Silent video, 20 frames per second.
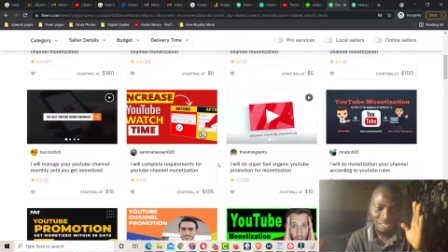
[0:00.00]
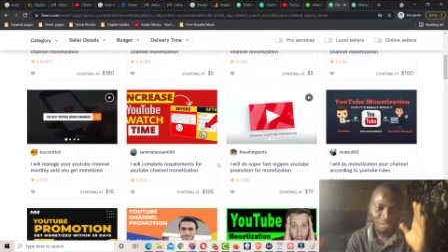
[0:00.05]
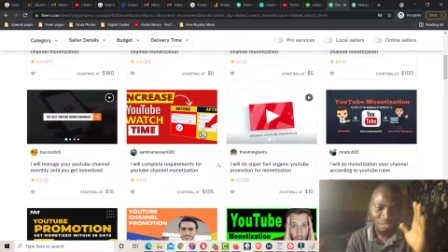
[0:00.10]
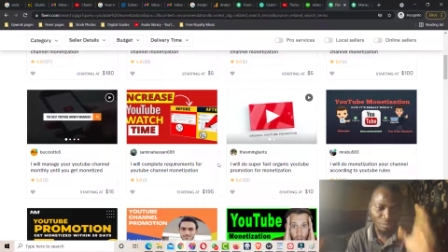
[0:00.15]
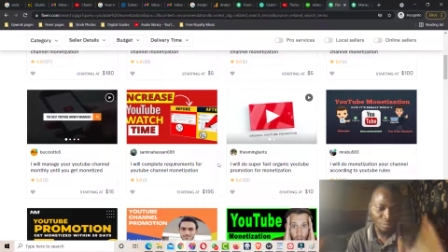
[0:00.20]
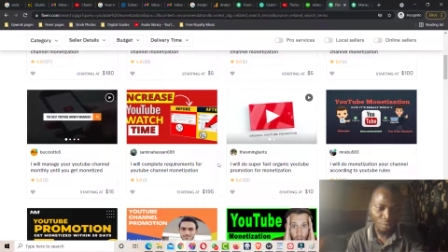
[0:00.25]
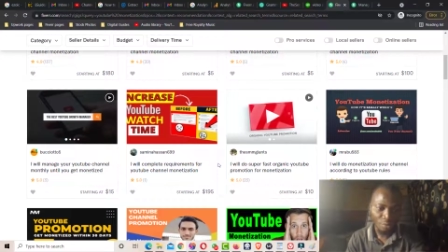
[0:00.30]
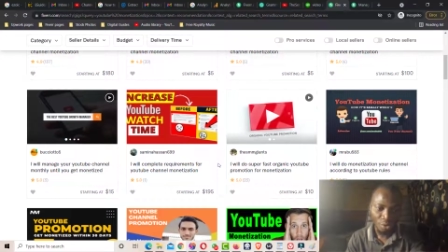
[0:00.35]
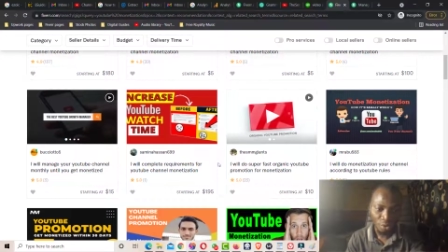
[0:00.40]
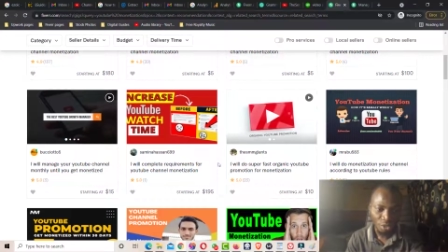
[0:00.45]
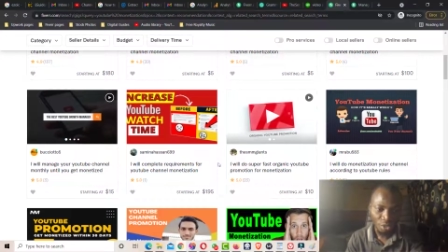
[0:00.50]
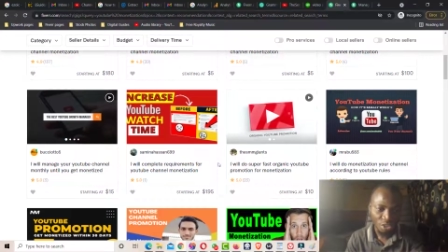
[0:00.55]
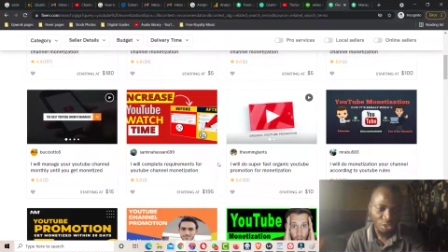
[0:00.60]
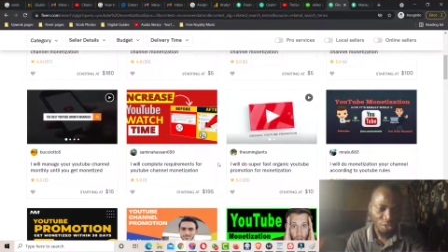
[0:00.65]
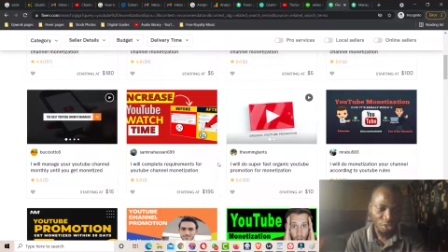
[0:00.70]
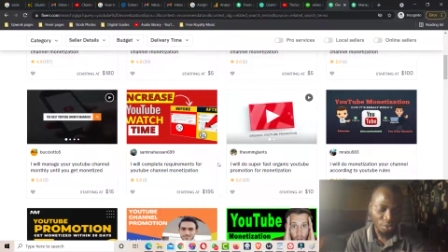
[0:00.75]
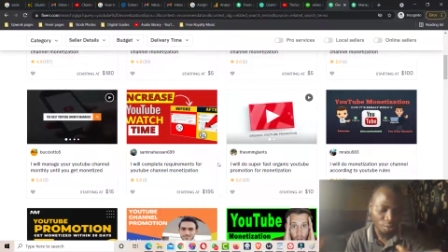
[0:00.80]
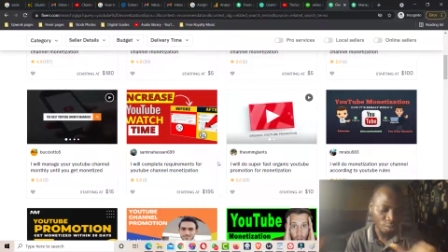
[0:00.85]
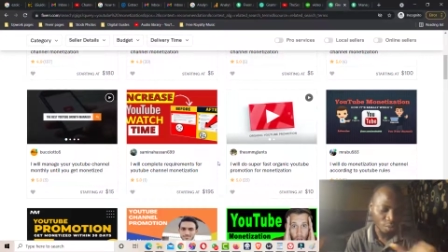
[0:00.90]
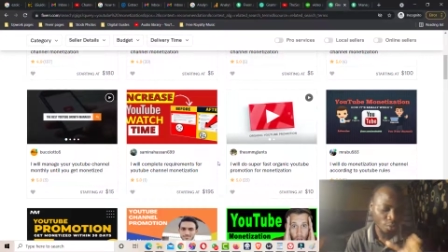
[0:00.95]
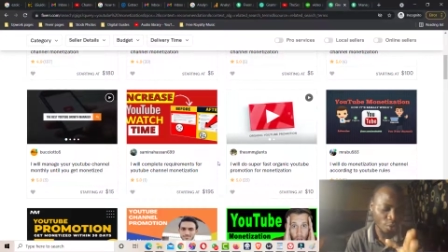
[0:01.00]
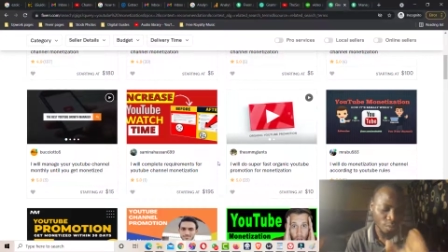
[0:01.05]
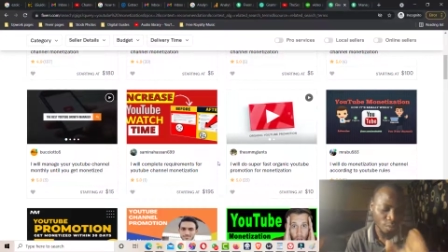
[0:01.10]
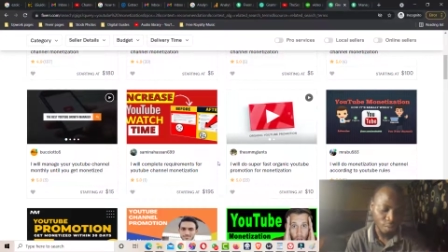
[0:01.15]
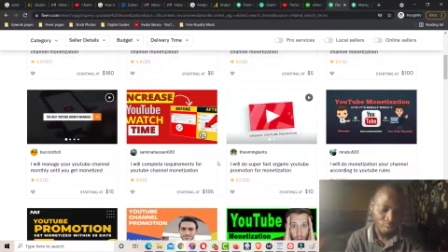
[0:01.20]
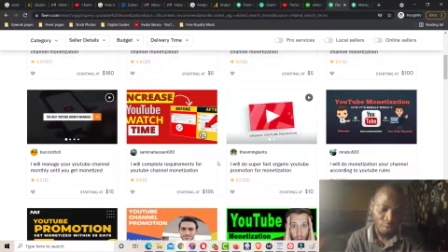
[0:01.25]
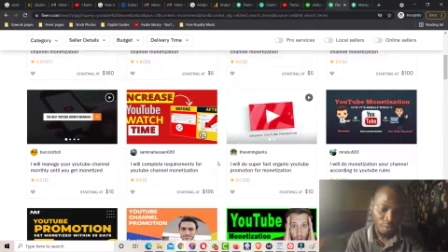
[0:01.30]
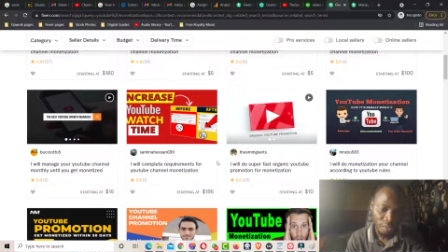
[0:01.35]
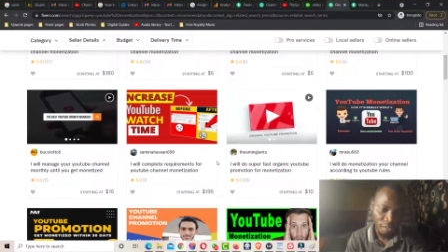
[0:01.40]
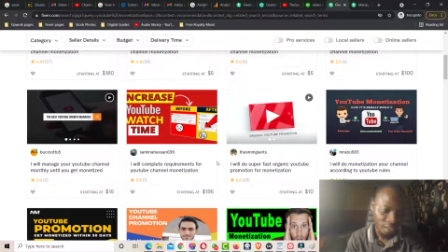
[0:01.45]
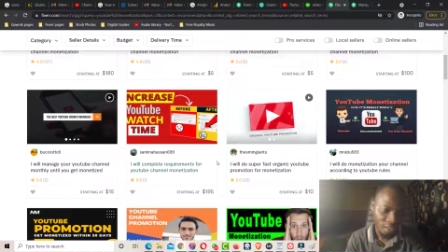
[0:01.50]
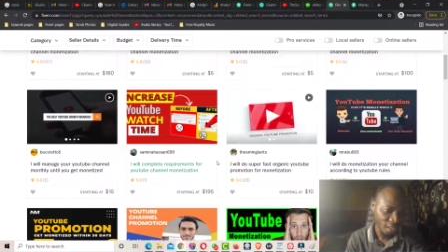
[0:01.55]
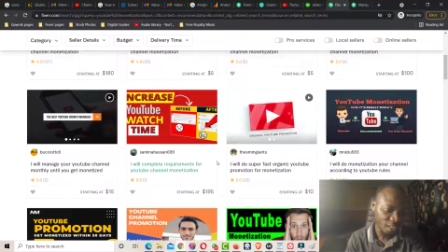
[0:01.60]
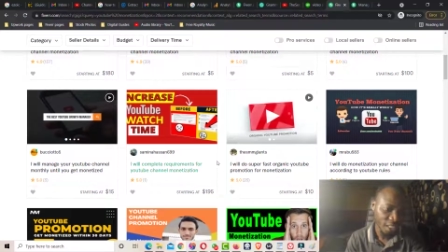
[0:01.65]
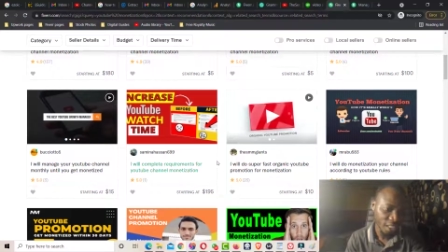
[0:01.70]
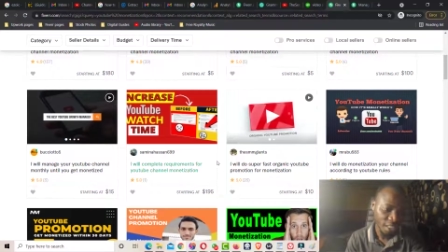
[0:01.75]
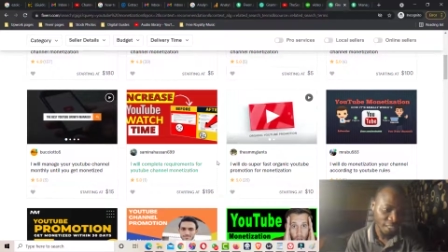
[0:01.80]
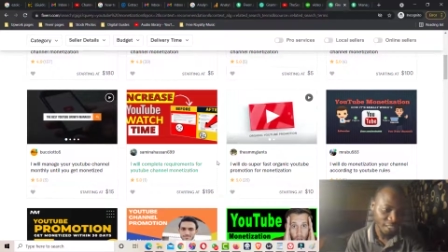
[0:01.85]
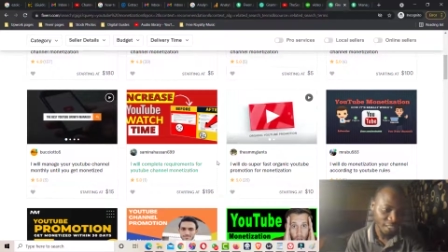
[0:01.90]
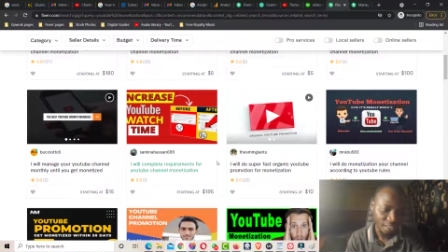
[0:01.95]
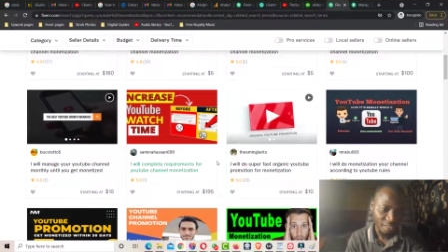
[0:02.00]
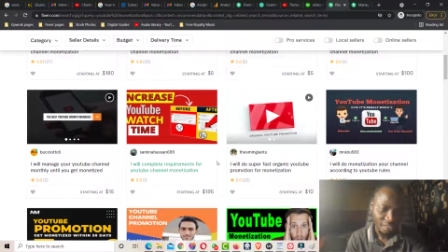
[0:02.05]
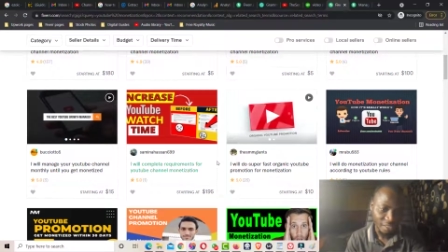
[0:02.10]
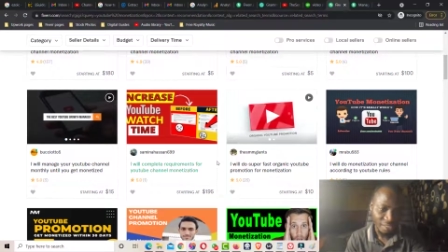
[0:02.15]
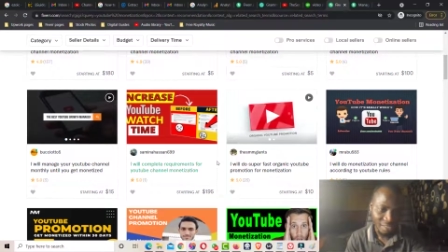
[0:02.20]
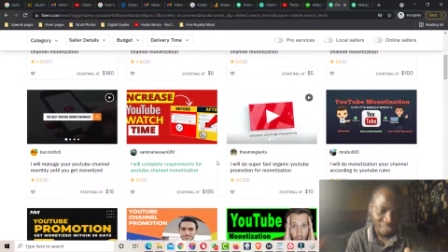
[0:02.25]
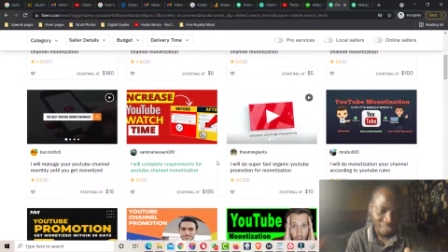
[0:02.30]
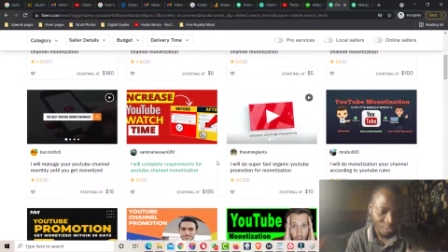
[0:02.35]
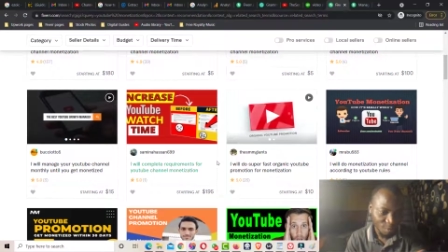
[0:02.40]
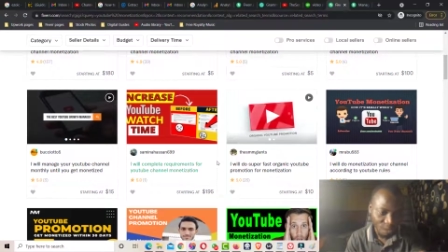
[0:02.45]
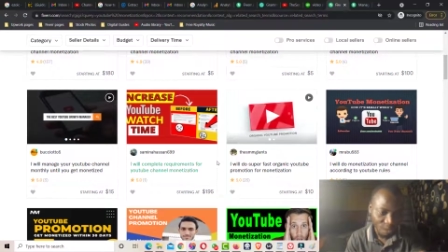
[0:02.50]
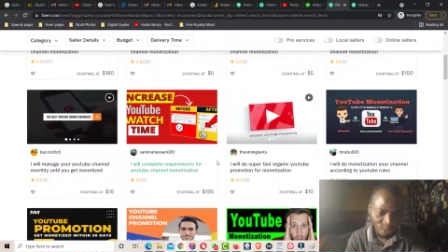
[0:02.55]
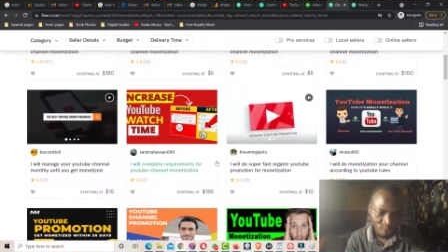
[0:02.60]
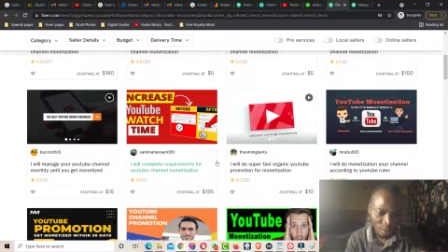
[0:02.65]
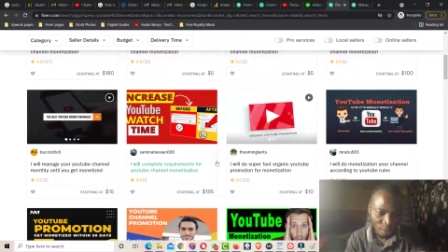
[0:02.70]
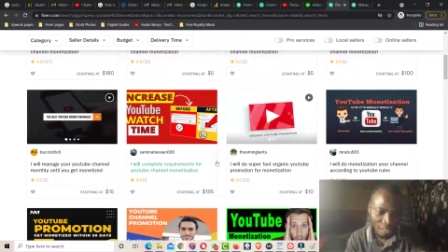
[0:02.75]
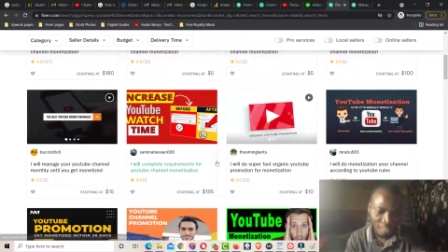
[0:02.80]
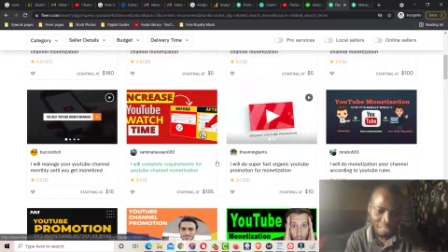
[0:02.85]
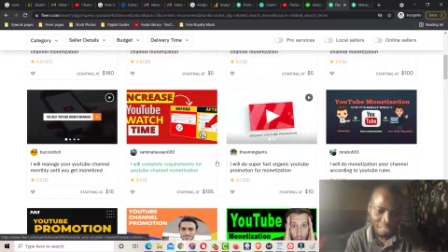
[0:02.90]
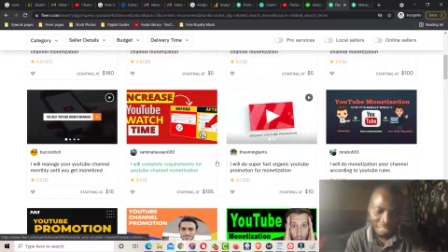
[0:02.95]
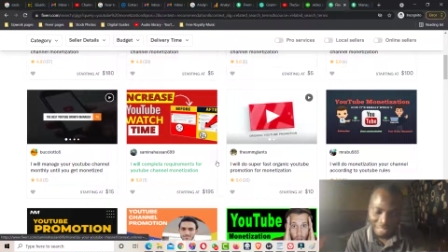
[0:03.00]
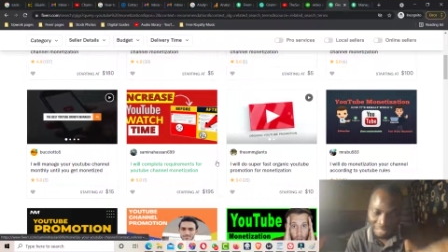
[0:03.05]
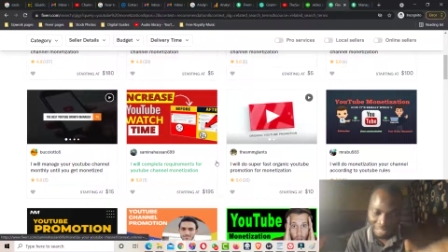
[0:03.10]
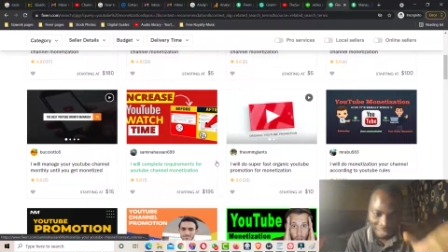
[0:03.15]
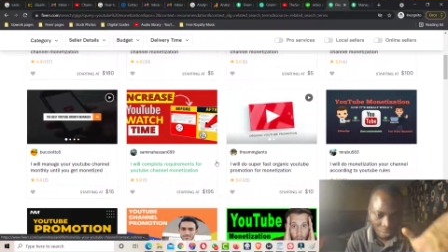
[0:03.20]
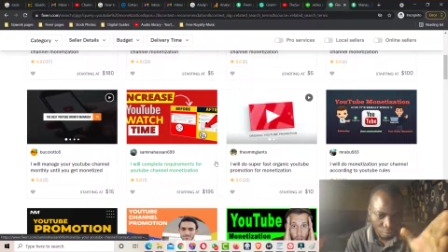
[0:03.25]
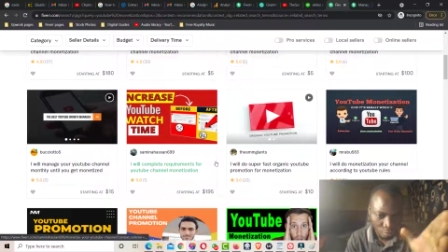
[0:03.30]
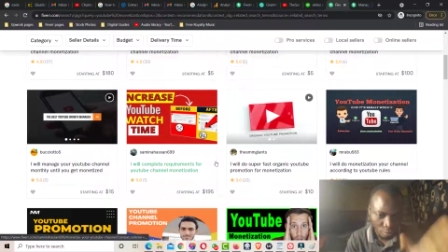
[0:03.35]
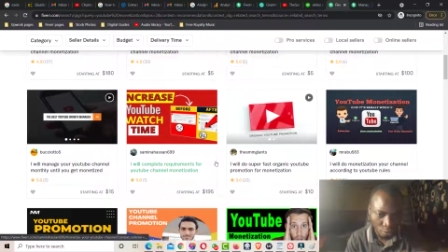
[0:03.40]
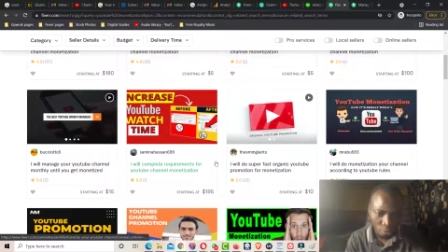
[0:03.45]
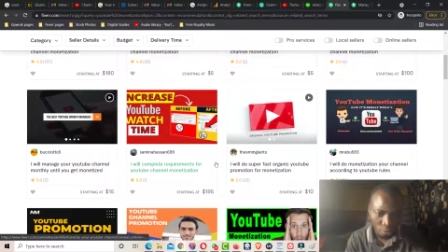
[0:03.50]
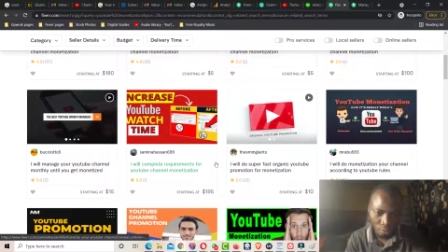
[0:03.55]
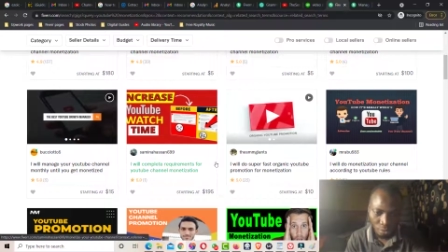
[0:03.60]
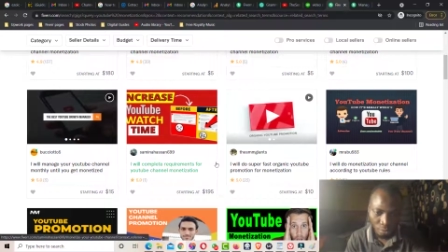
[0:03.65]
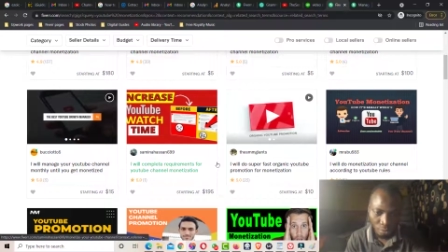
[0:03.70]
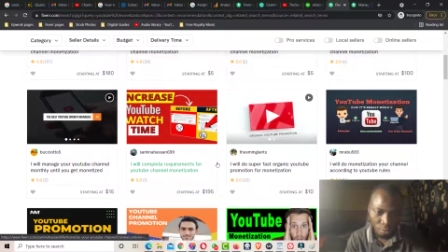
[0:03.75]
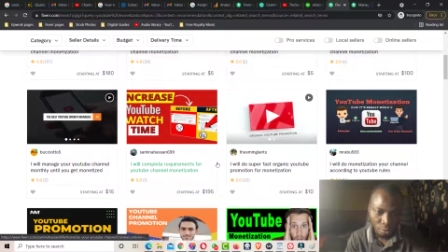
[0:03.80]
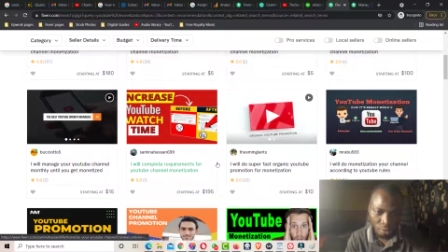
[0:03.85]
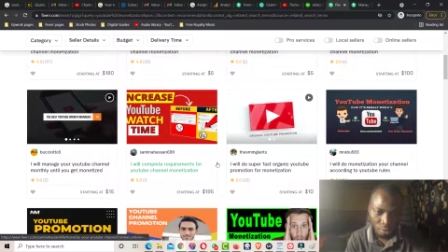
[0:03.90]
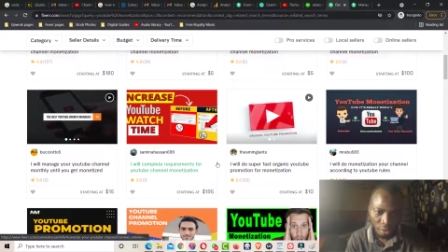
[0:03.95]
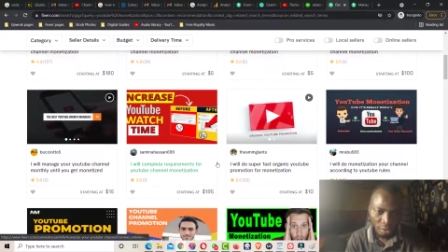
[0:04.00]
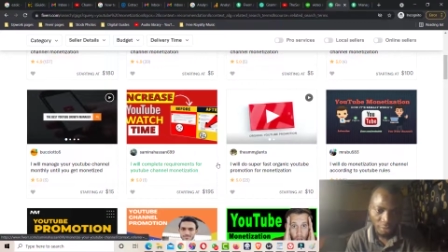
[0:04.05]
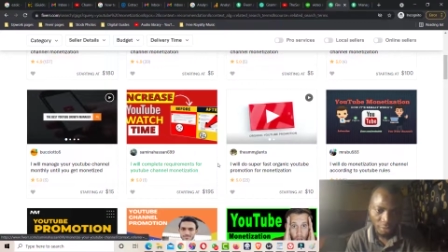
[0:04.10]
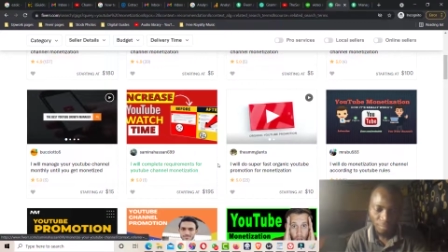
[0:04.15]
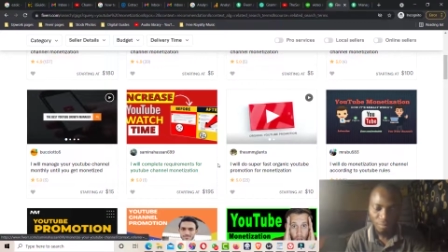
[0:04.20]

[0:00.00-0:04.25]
much to come to this gig, this particular gig. There is more to come to it.